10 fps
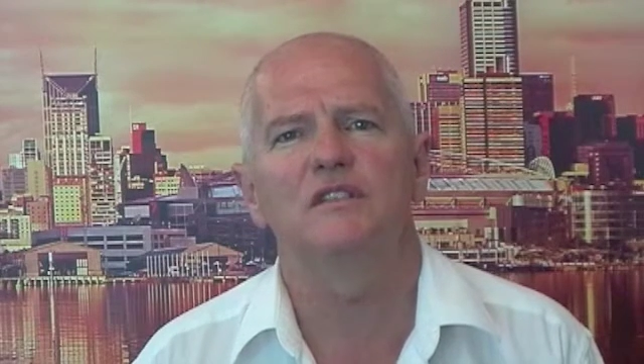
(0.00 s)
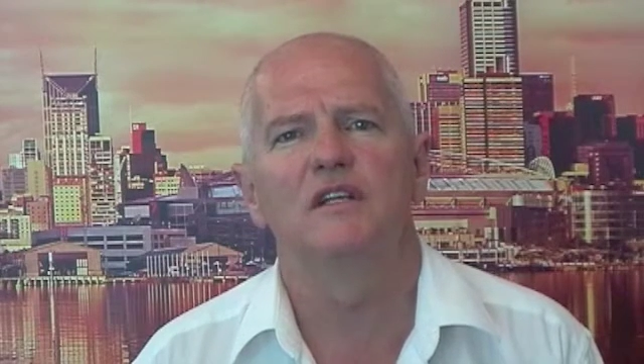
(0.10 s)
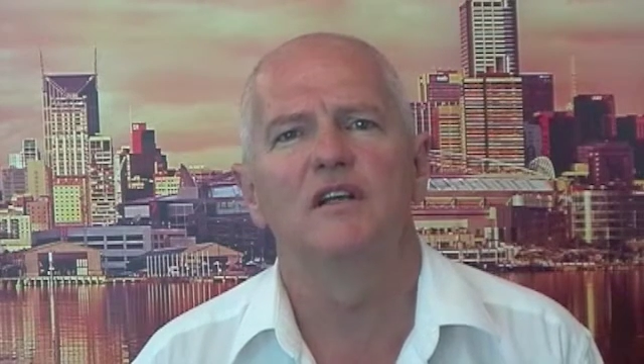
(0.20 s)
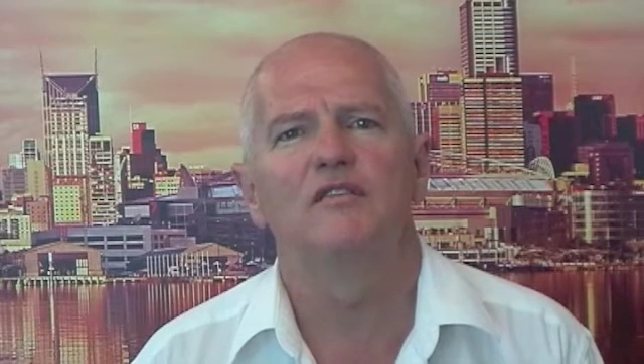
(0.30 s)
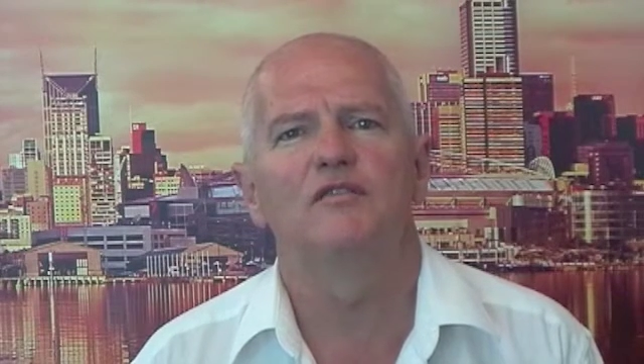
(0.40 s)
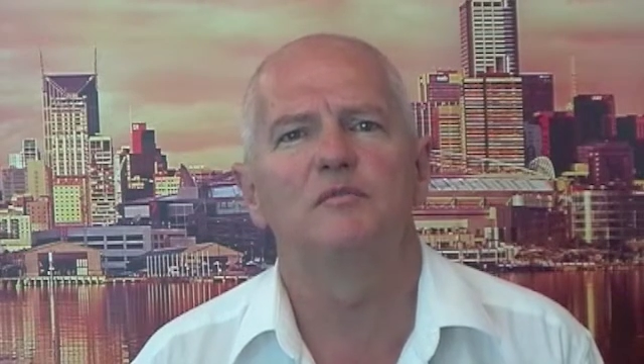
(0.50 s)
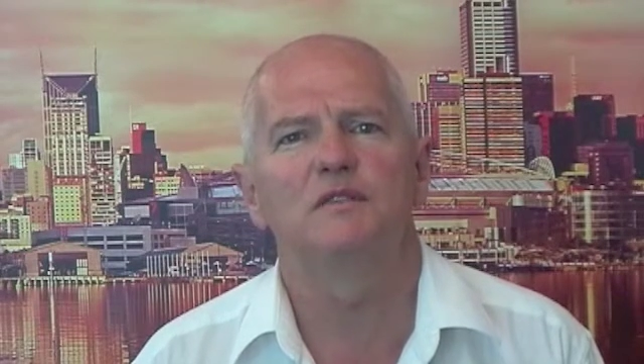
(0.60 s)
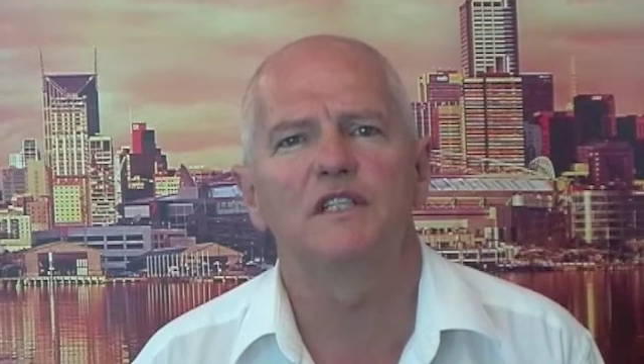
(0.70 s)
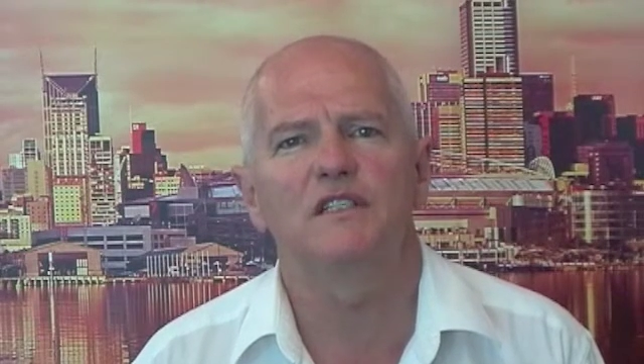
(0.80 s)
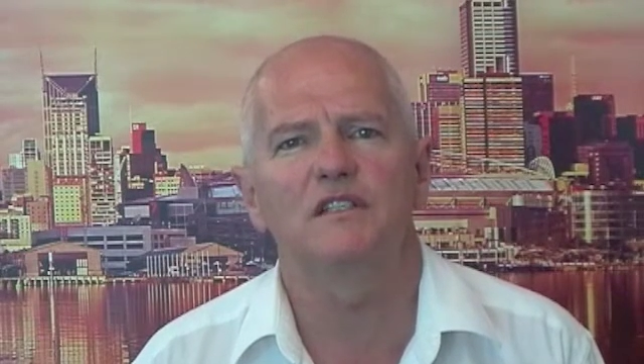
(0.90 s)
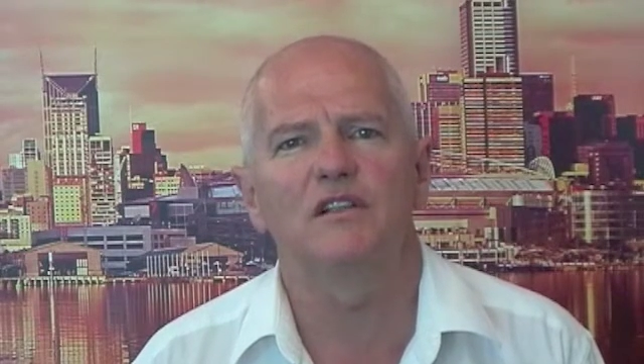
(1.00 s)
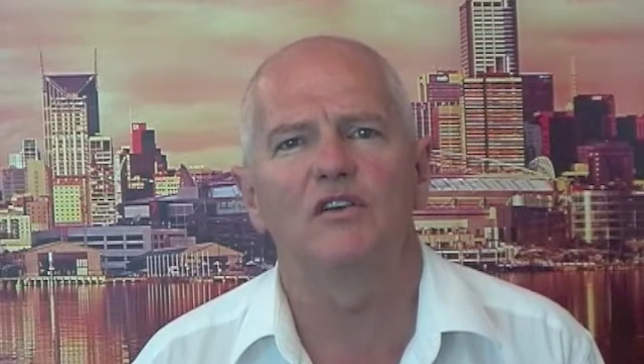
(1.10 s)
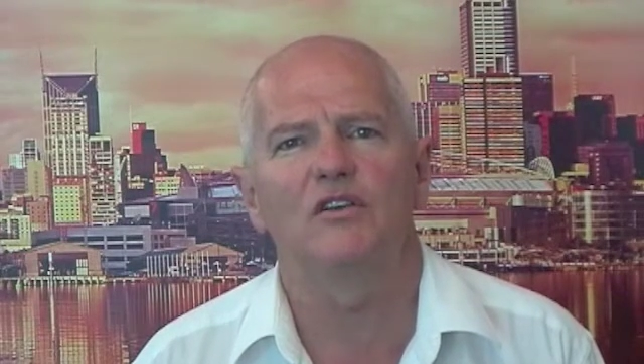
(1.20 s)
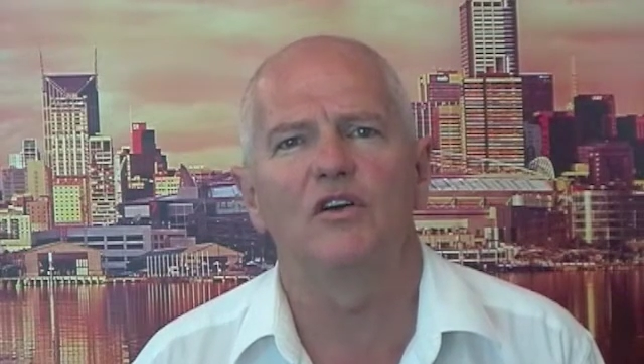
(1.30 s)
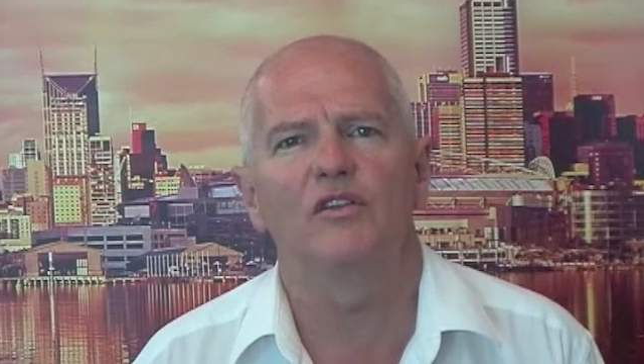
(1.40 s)
from 6
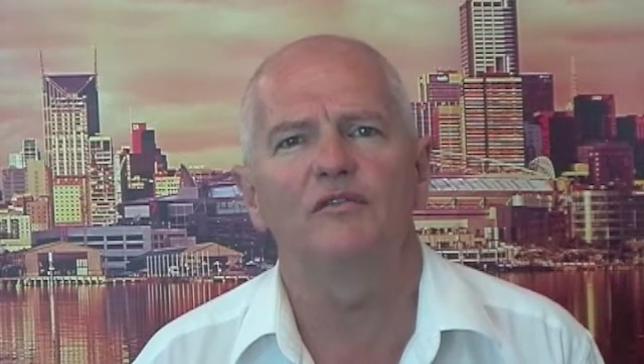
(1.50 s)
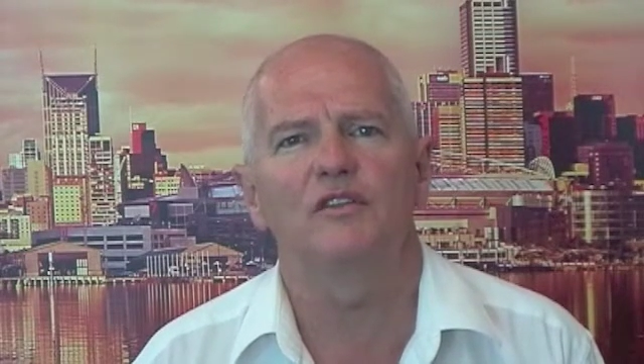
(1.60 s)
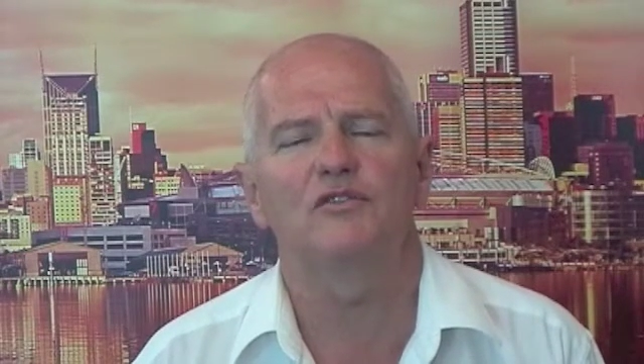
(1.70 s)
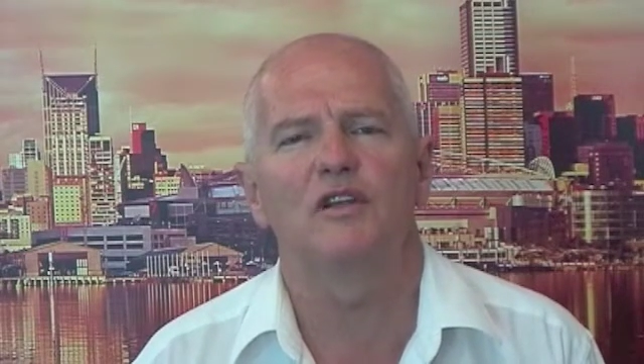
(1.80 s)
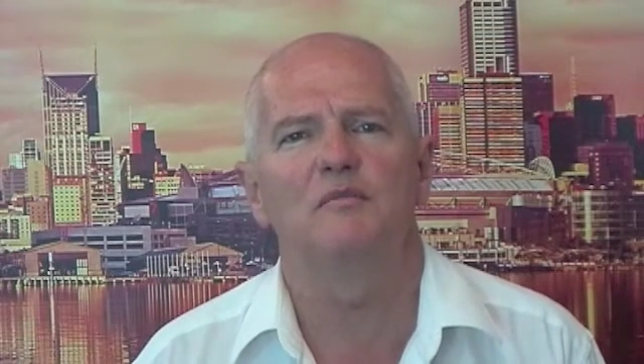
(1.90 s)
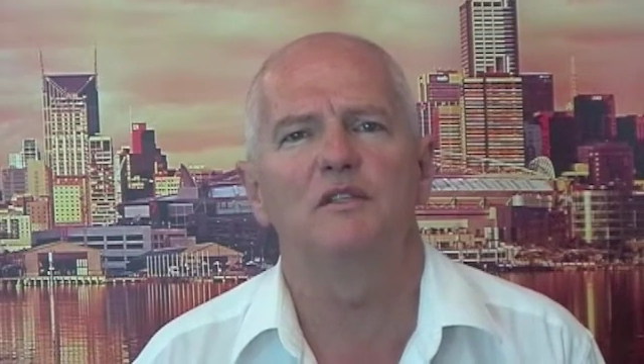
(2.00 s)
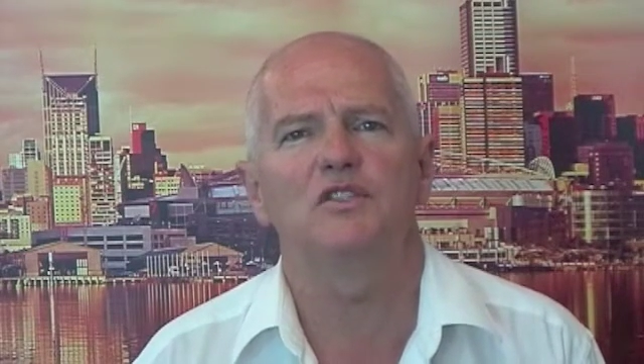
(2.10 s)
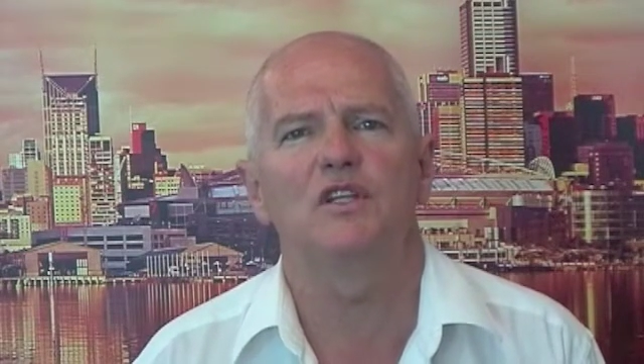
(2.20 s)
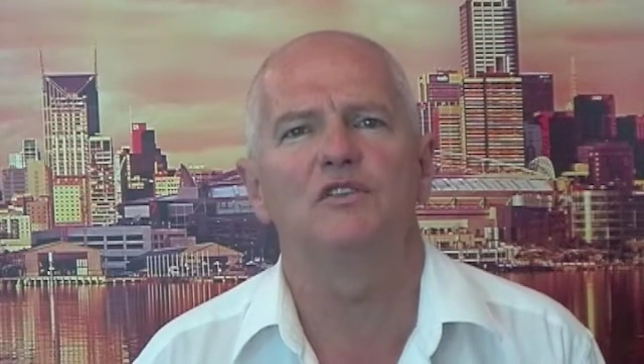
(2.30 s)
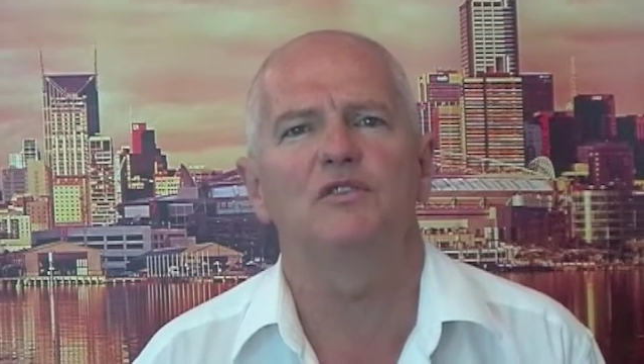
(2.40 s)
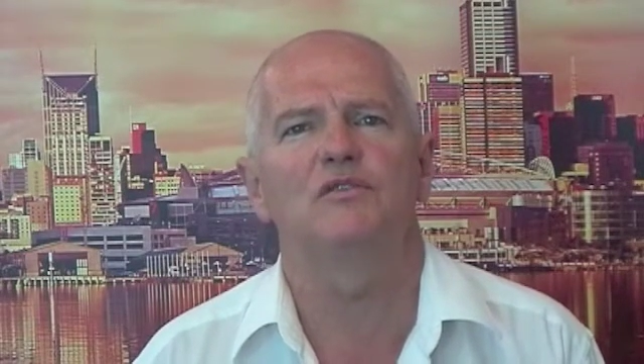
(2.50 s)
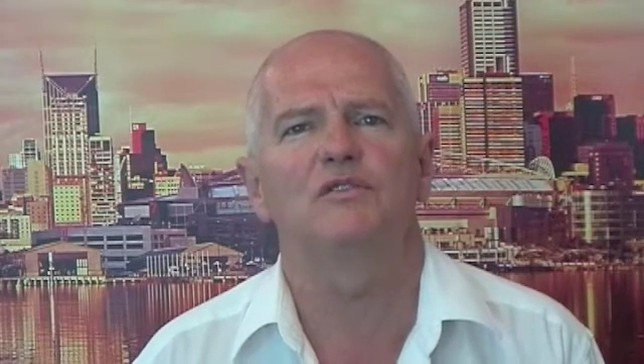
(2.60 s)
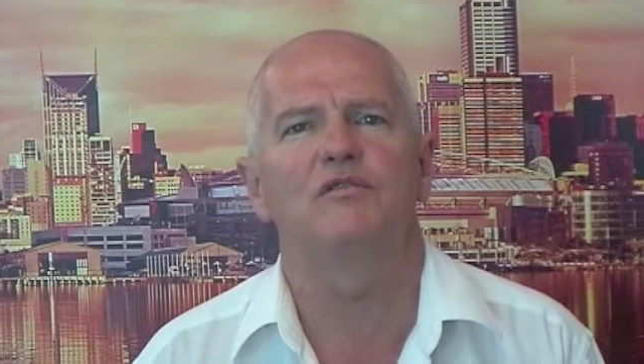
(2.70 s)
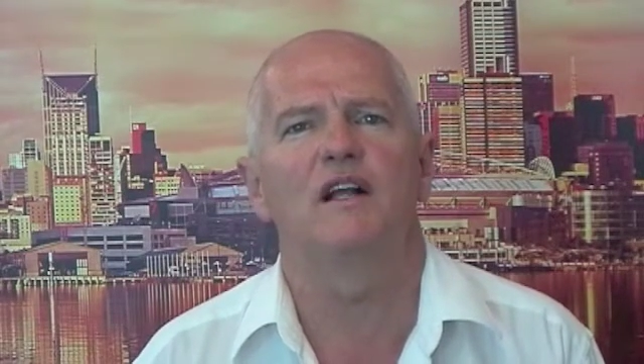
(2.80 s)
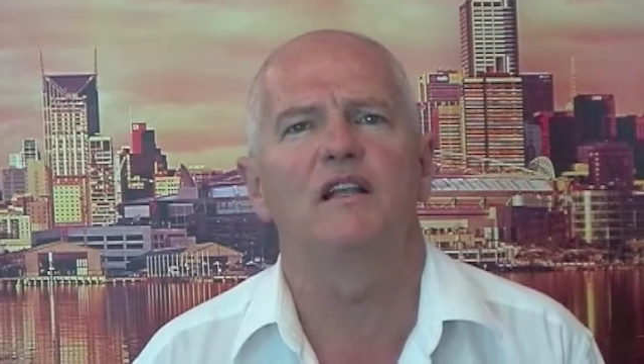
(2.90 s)
o'clock on the tram is scheduled
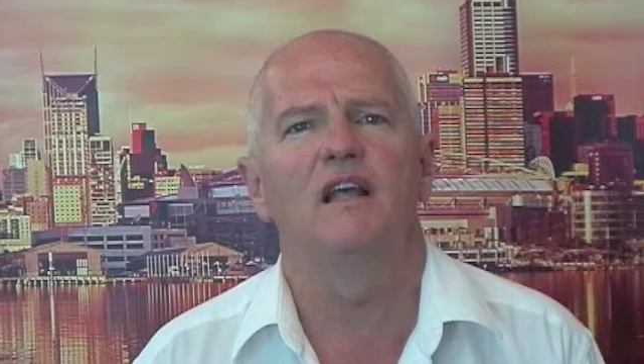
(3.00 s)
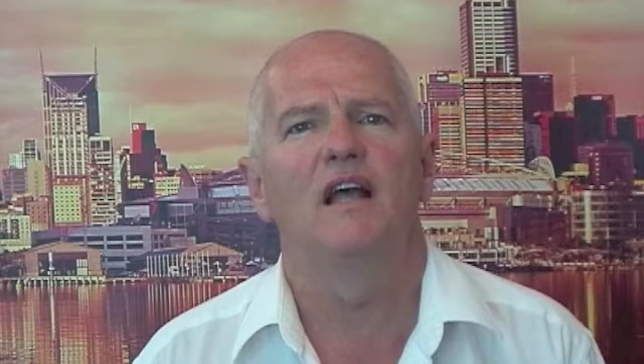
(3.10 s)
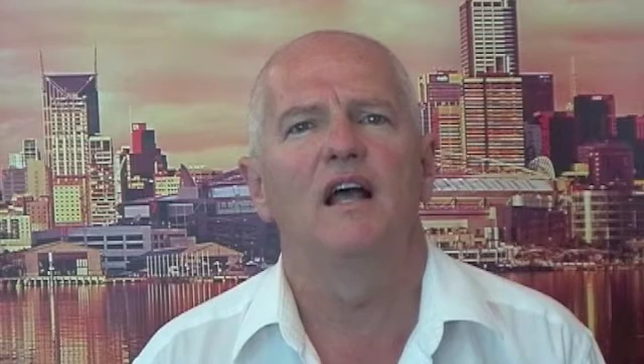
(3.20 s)
to run